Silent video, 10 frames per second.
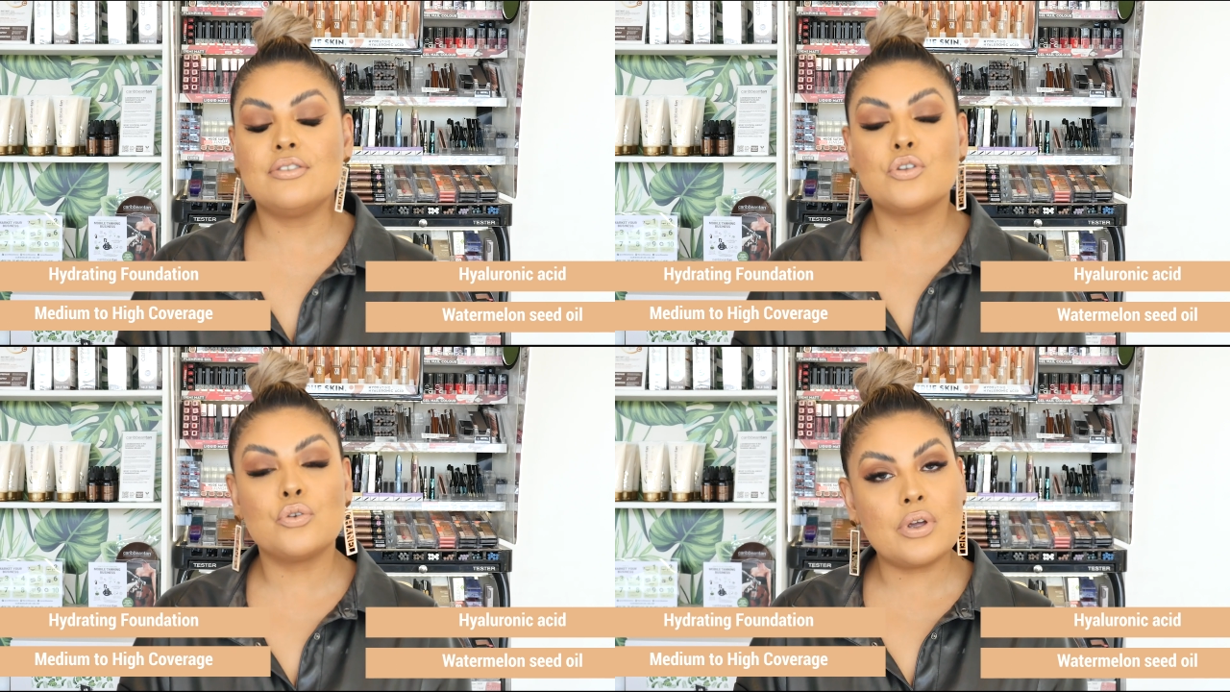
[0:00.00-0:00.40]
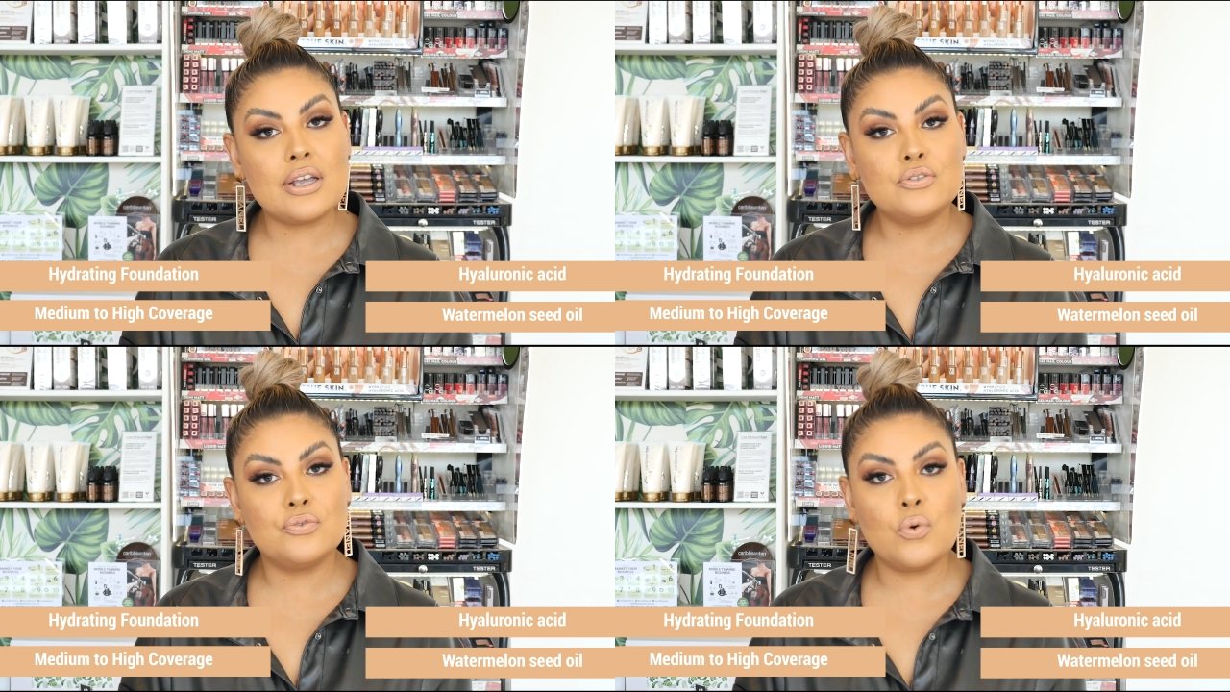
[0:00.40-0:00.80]

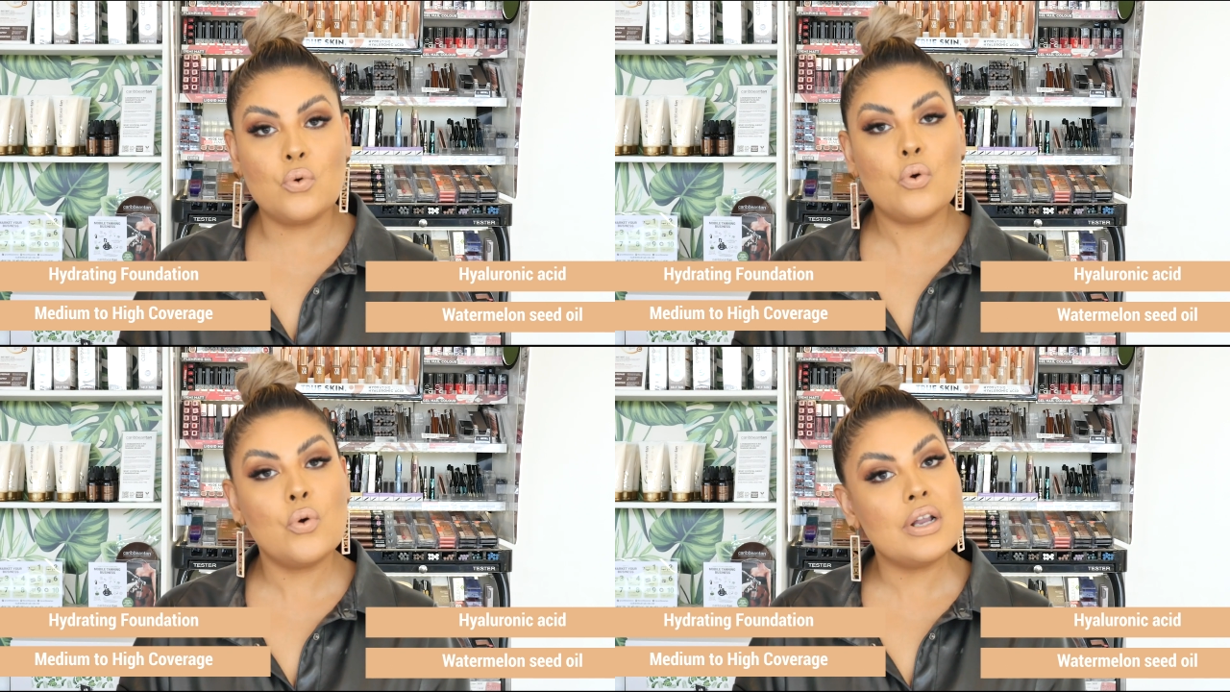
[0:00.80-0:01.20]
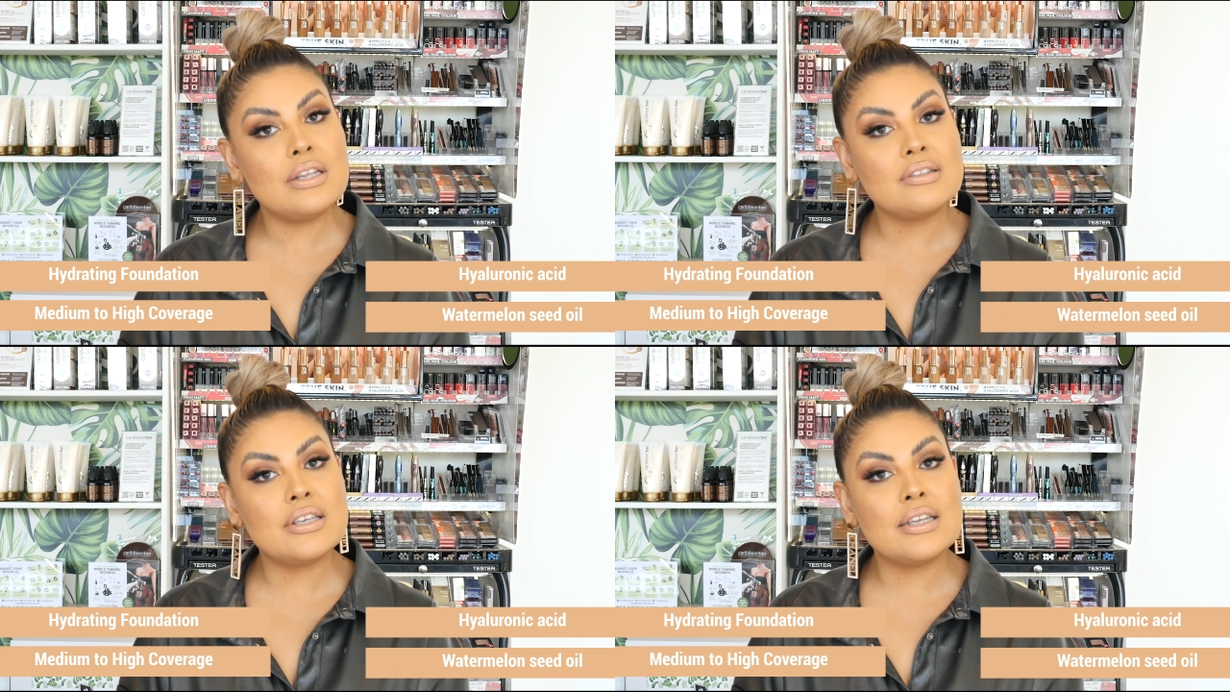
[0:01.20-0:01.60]
great for
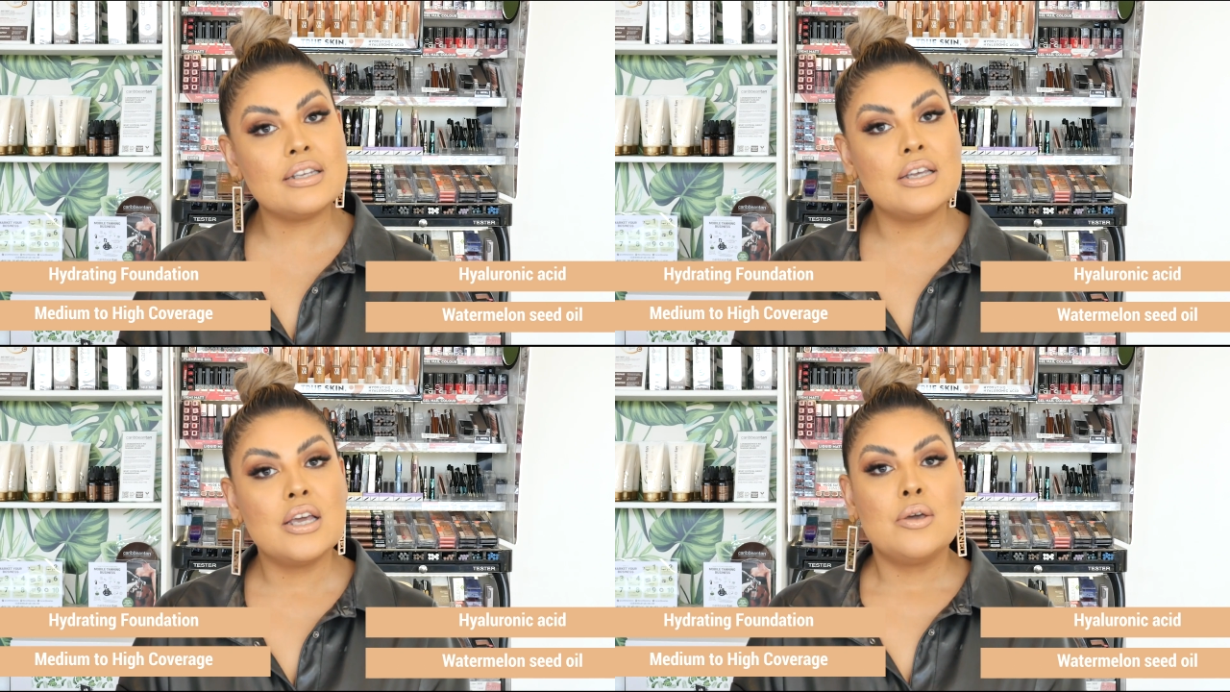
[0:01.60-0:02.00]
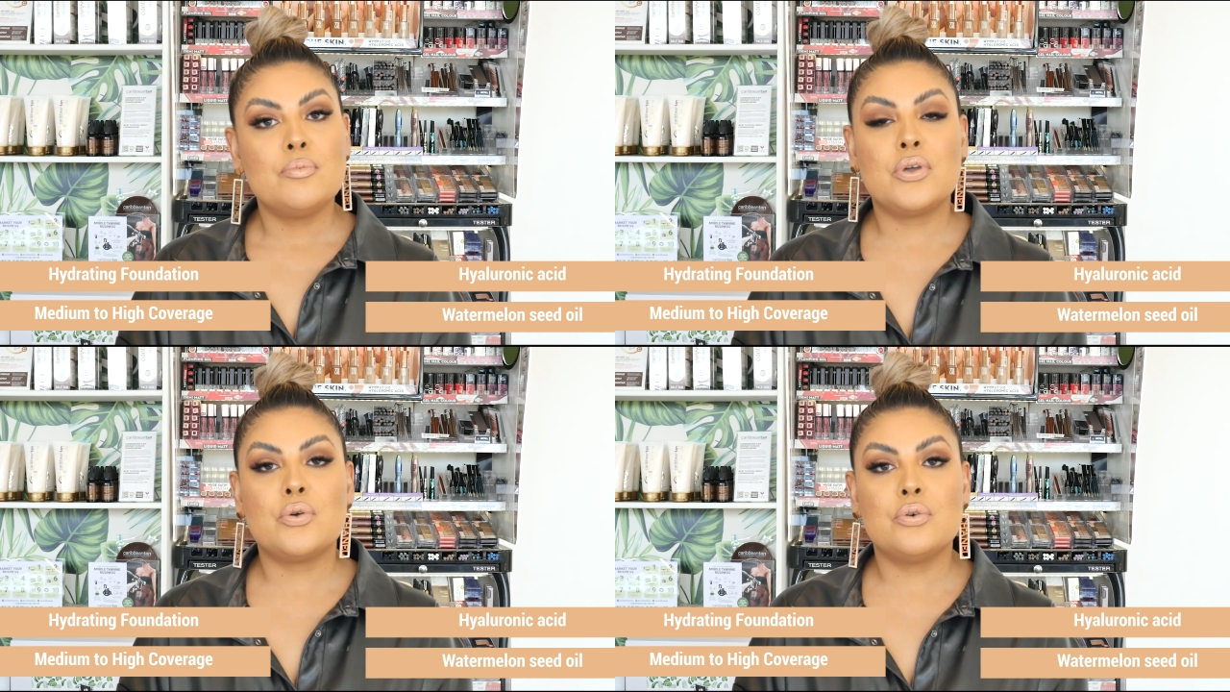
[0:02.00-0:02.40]
oily skin
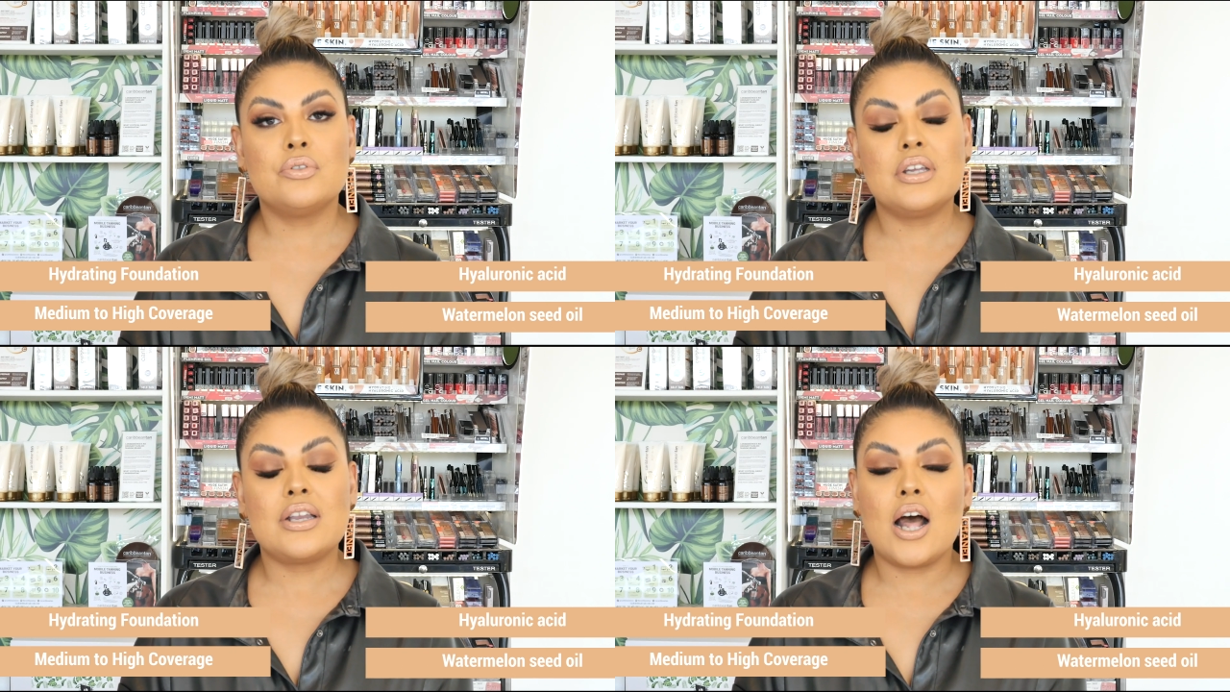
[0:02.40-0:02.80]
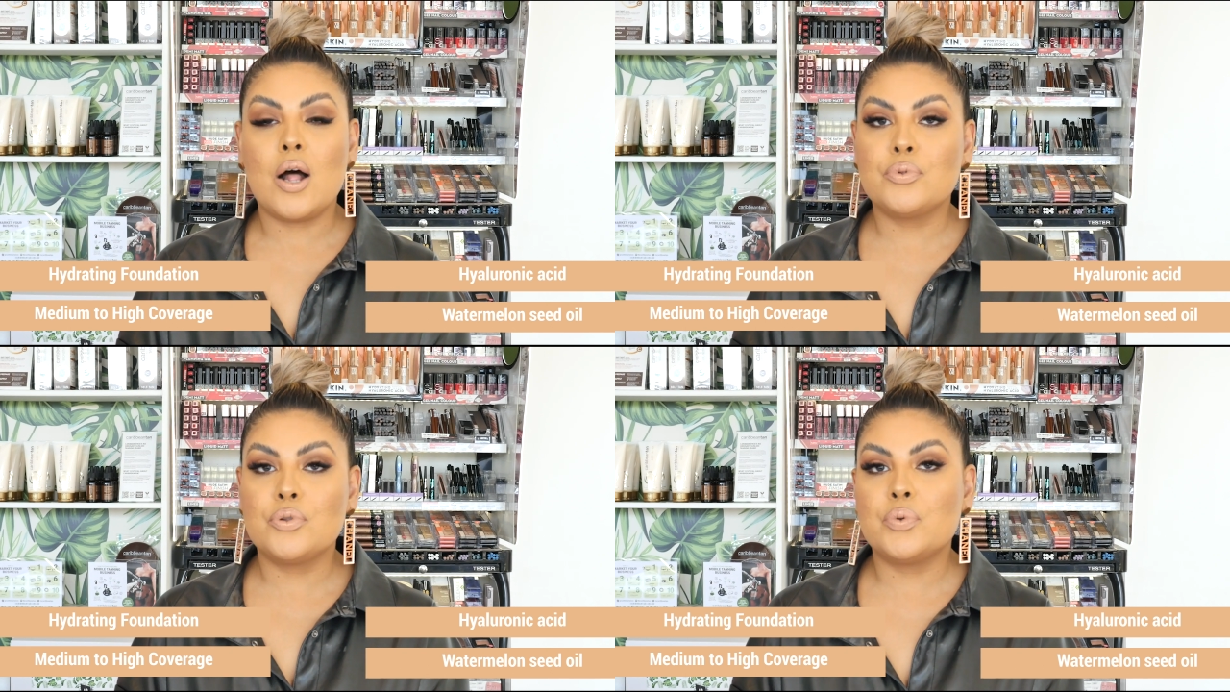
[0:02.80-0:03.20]
because it
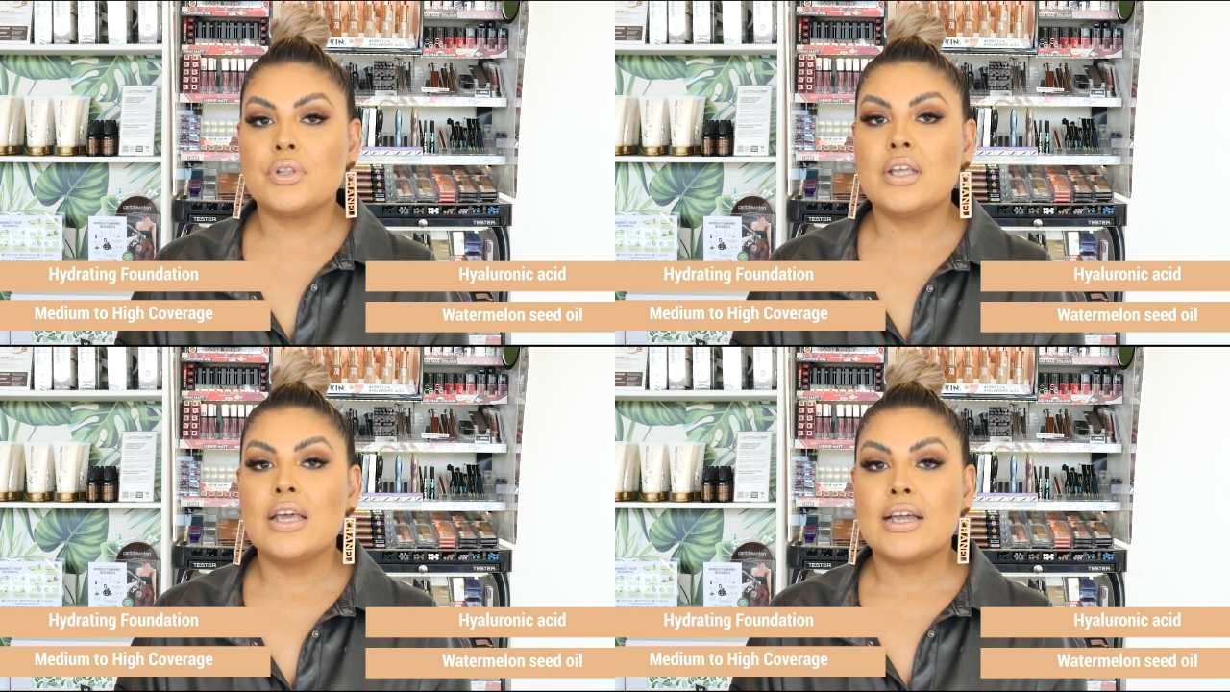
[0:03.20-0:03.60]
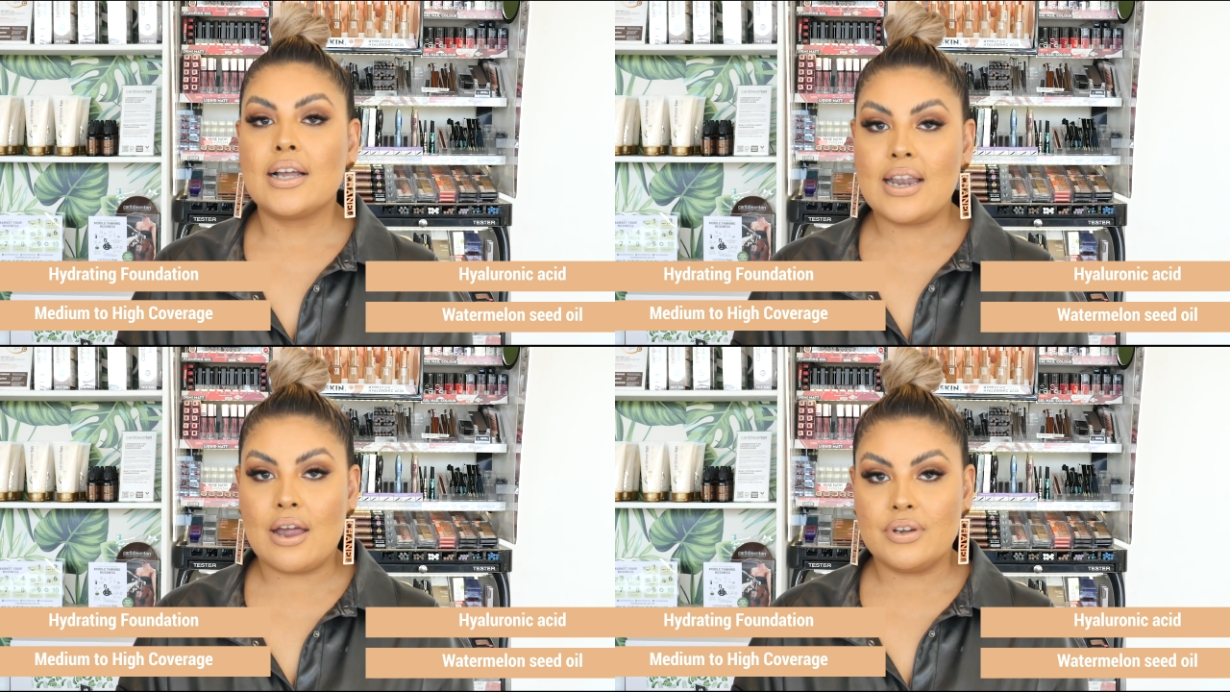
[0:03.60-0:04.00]
helps with
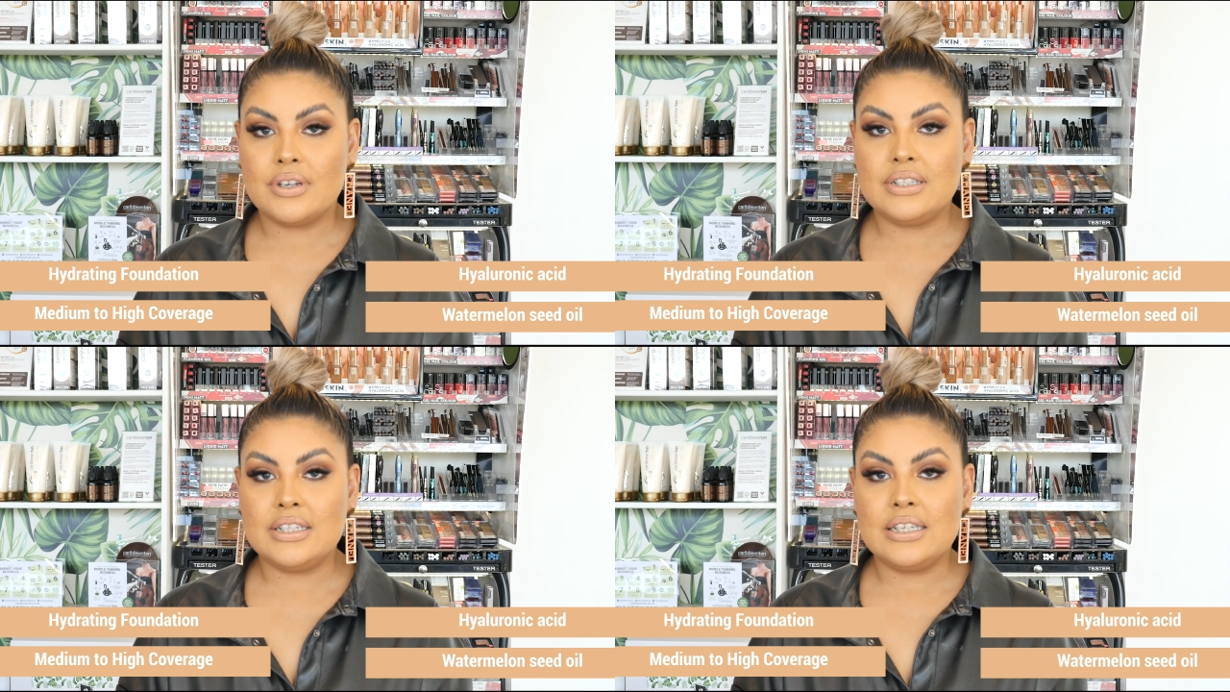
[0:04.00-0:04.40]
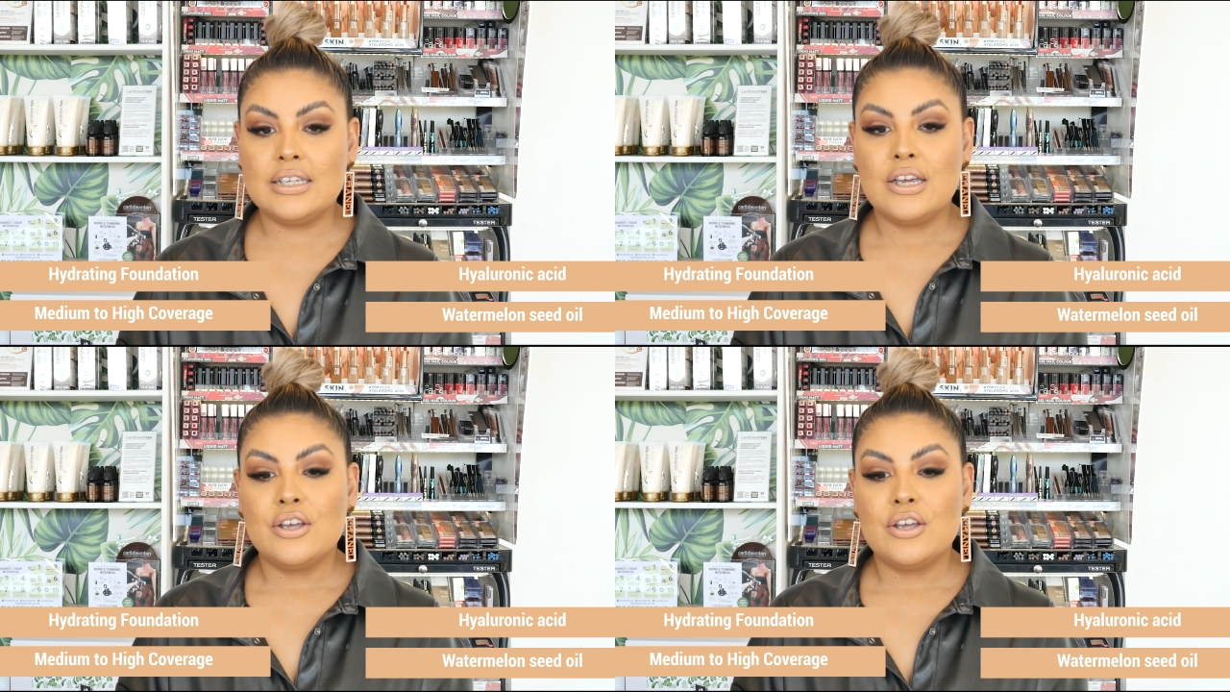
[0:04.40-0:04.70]
clarity,